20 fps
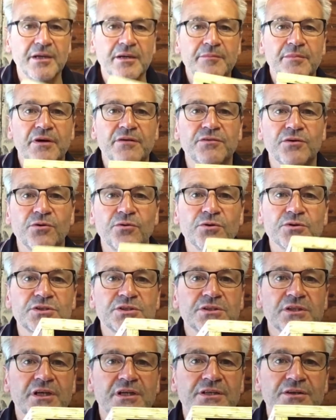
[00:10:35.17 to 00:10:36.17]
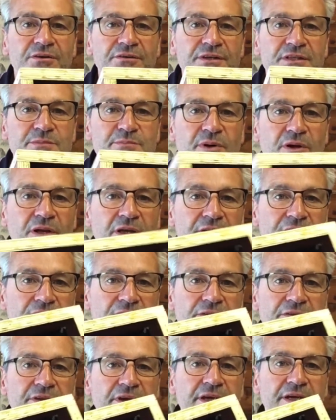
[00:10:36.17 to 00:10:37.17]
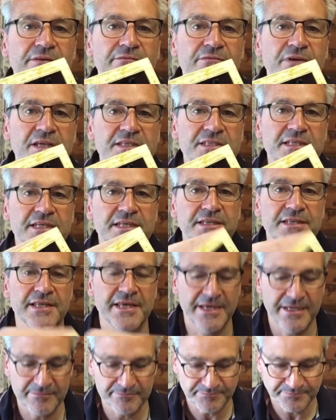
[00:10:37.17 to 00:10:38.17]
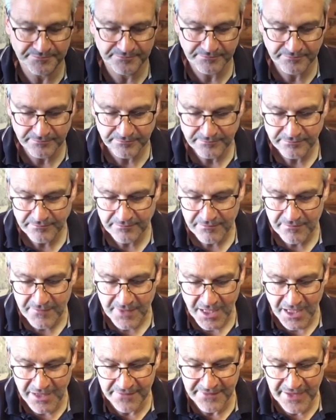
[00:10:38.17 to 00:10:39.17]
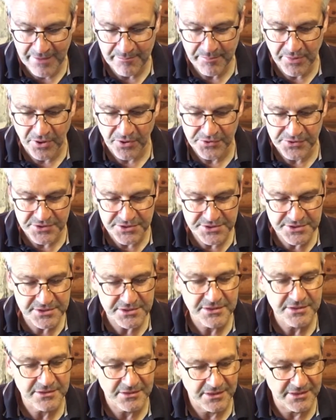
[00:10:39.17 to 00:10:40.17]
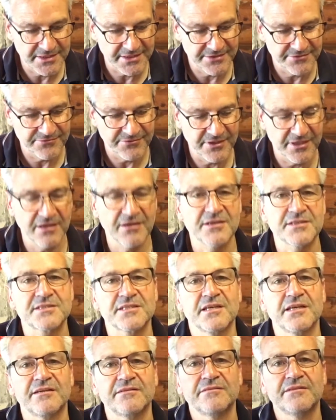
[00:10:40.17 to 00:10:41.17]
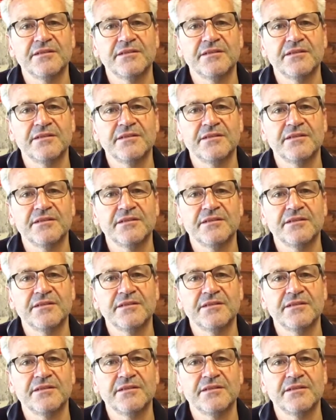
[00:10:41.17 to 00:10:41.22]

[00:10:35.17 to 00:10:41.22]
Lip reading: But of course I'd got this polyurethane resin in there and that bonds. I didn't realise that.